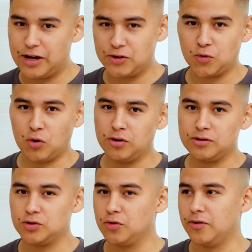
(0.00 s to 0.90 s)
fast
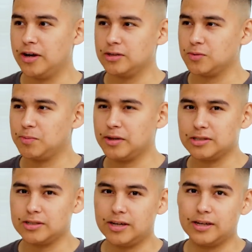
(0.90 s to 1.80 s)
forward 2 events, we
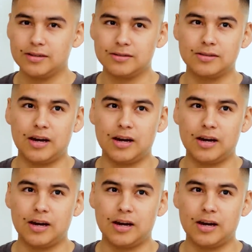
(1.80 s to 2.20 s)
placed like